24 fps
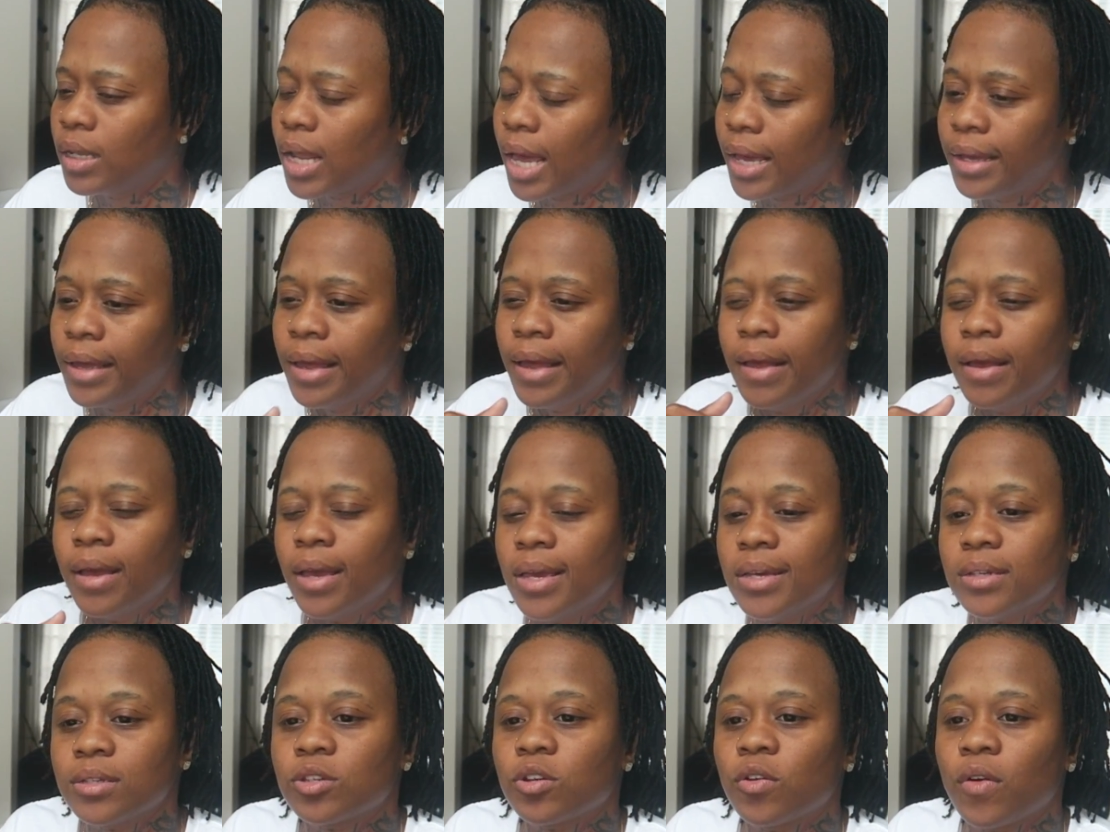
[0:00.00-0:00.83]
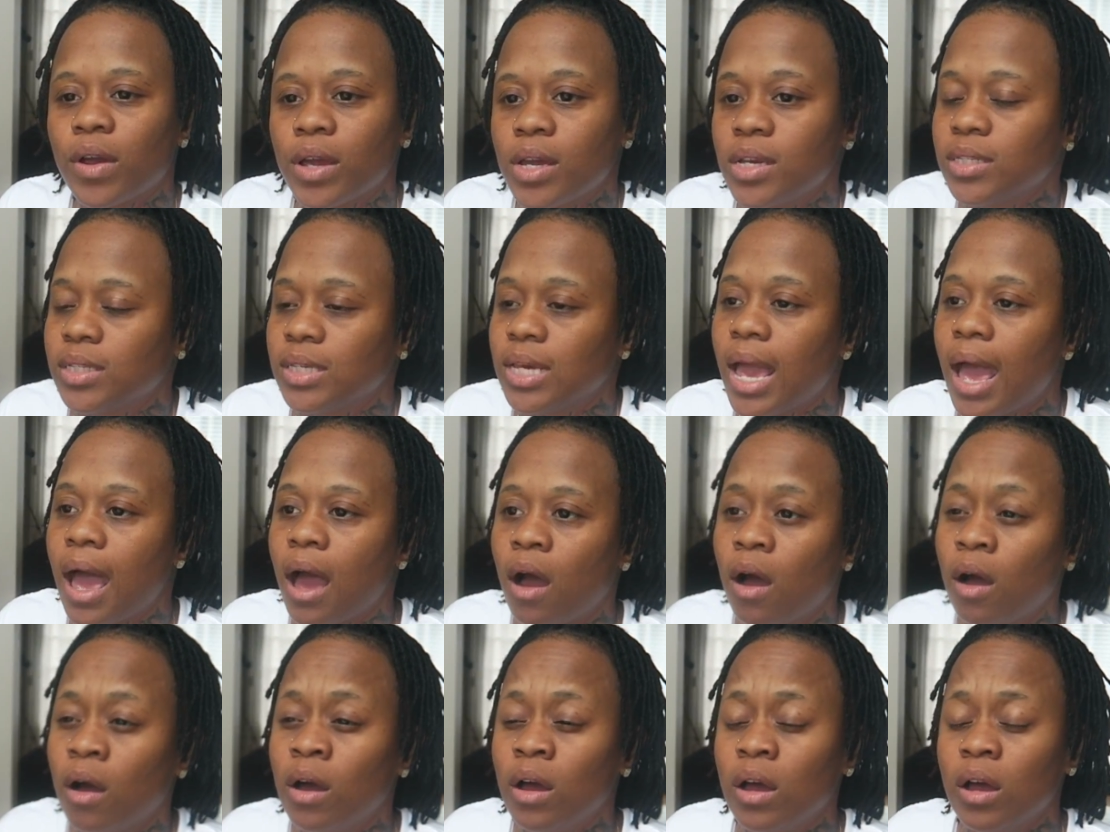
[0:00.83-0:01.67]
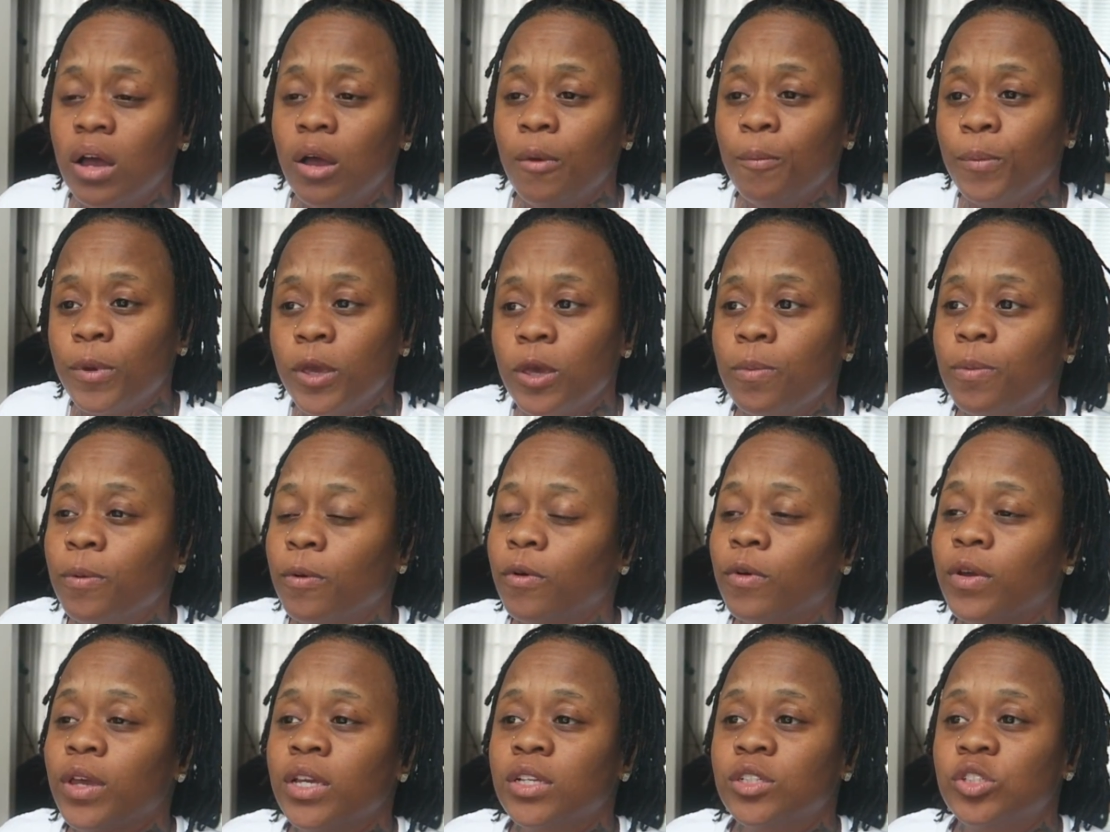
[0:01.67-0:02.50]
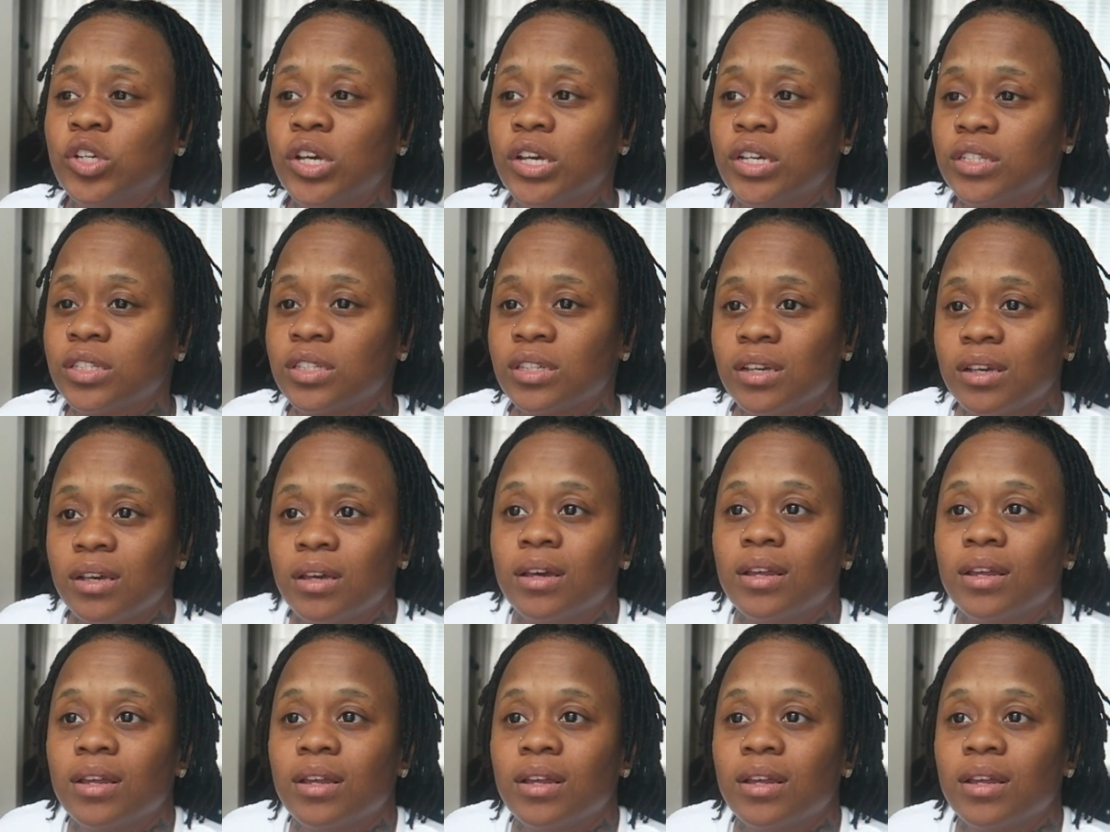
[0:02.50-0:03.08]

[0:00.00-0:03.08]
Like, it's crazy how people can just